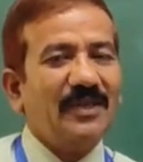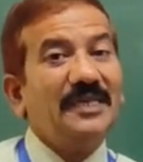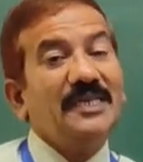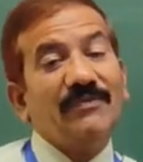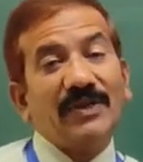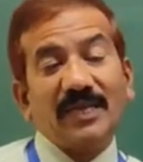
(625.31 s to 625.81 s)

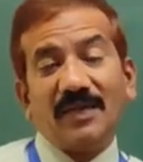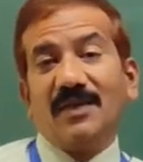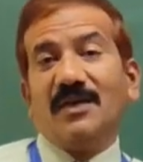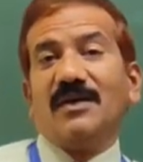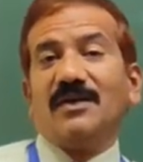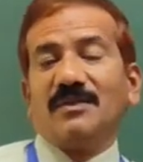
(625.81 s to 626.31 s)
In a very
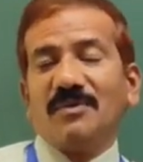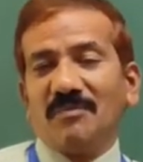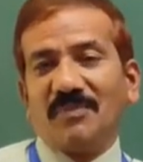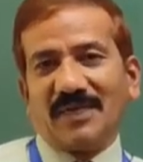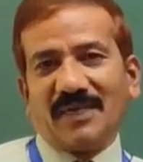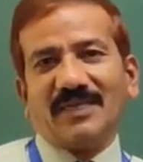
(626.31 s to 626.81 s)

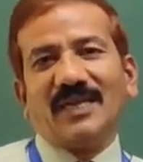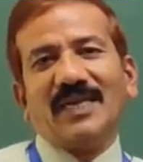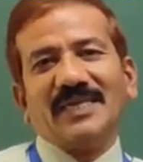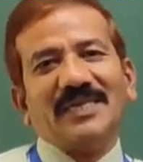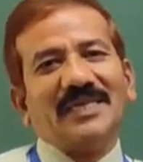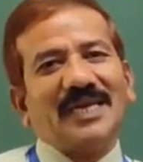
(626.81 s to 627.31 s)
remember, a
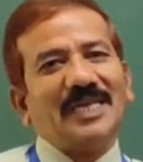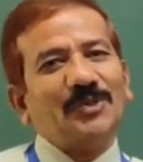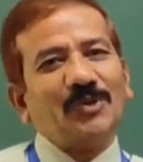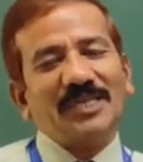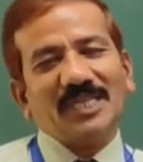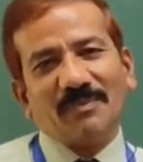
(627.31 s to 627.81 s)
letter, I
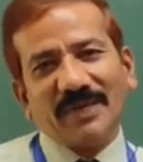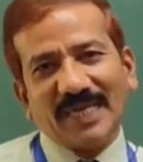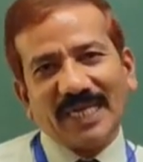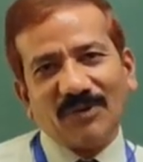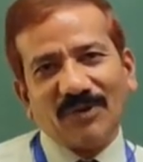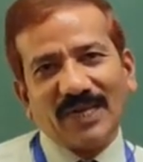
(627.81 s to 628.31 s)
told in the
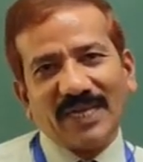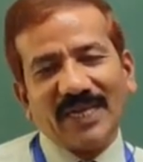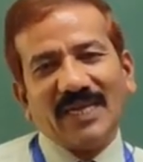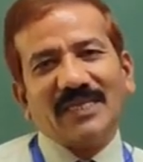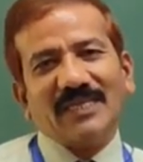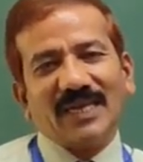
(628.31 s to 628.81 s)
beginning
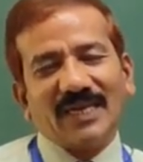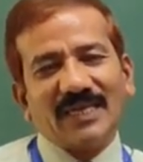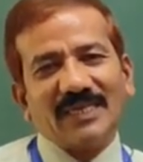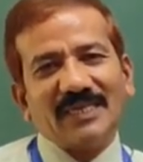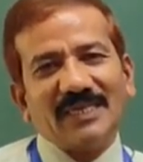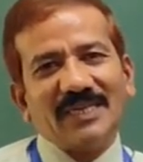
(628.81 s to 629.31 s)
only, a
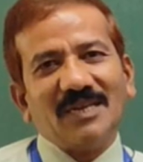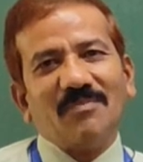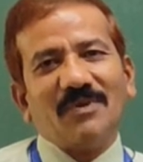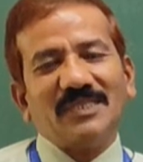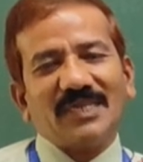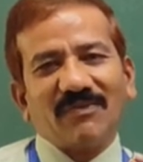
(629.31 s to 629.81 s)
letter
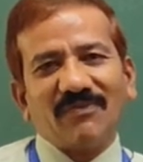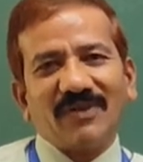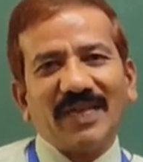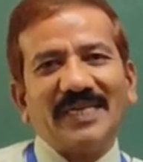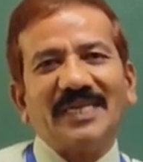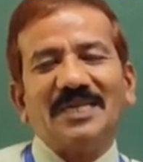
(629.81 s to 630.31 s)
must
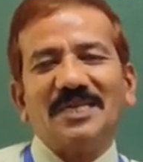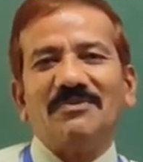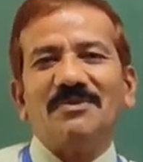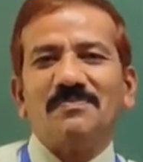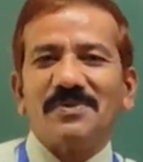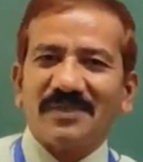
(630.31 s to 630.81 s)
reflect
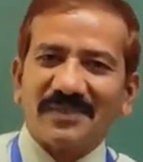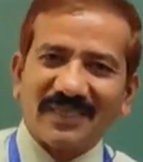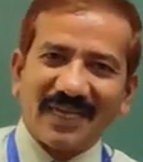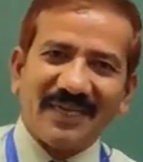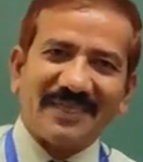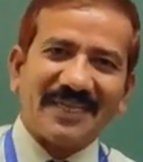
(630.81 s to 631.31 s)
your
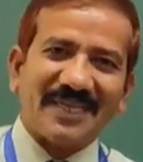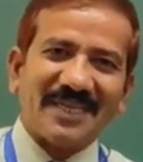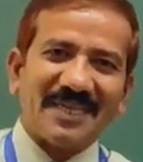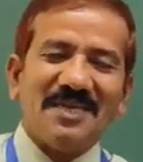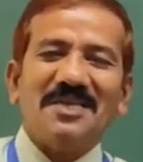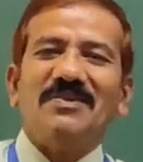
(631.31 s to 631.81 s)
personality,